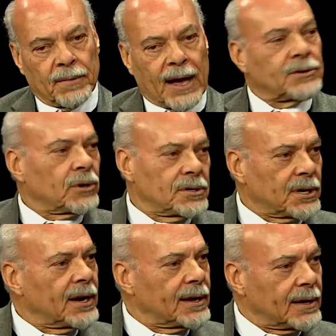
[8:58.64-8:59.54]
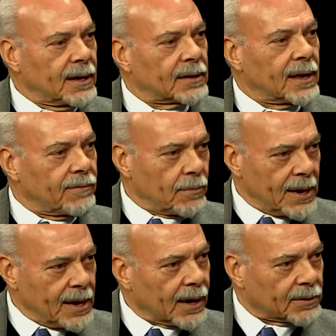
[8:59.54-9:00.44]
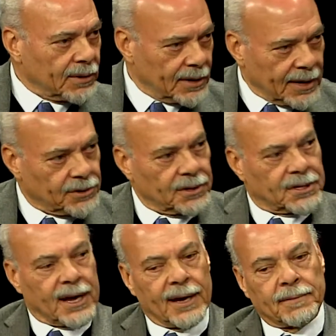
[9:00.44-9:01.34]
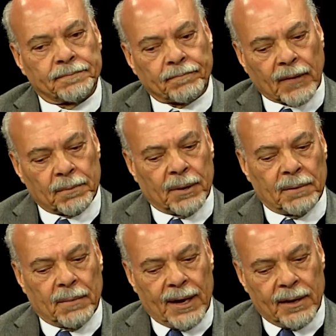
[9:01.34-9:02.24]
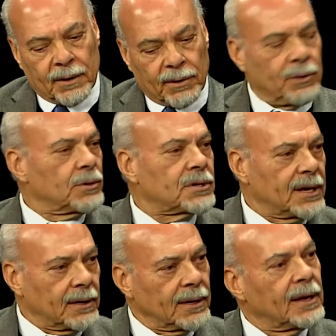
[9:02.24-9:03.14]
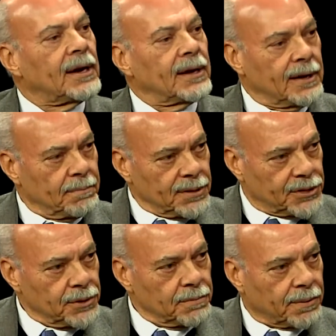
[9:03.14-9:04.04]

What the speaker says: I started studying conducting for my doctorate, I should say. But my degree was still in bassoon